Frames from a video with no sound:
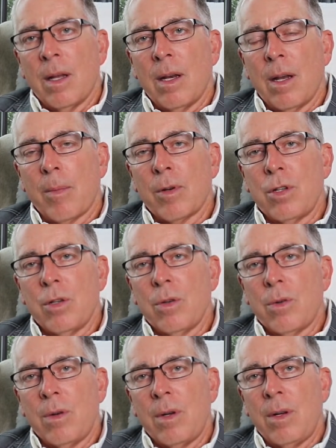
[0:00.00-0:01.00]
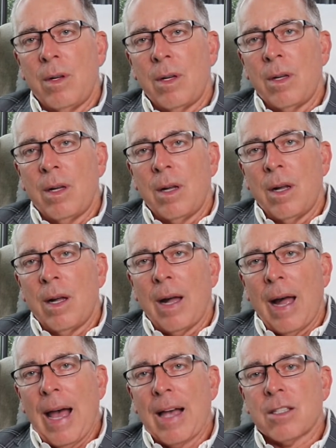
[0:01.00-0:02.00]
Number 2,
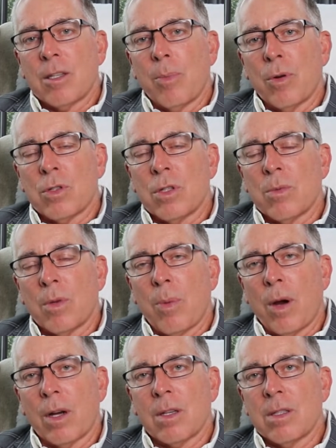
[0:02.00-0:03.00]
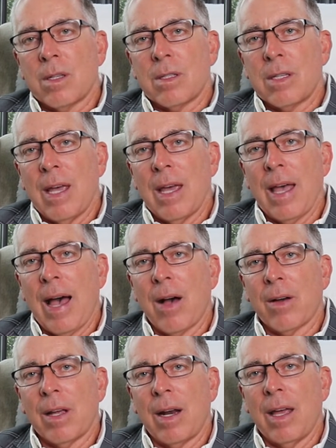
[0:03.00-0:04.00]
ask the person with Parkinson's, hey, how
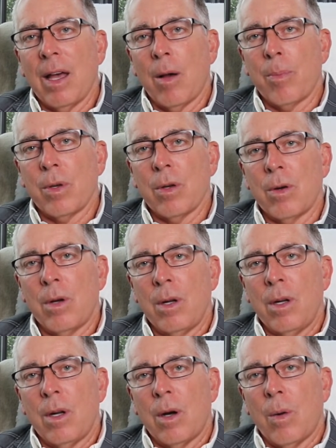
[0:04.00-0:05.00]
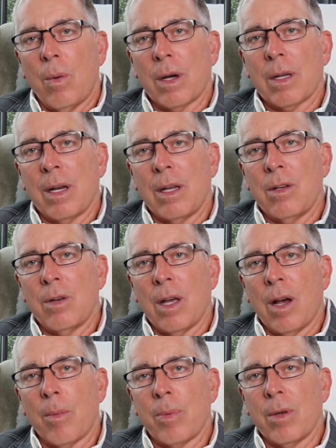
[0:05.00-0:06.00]
can I help you? What can I do to
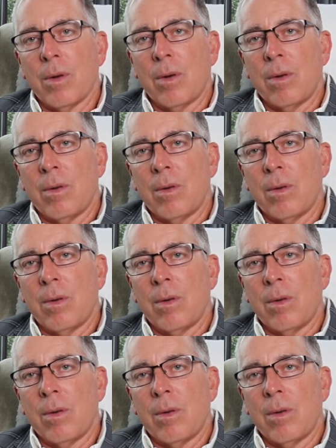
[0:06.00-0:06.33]
help you?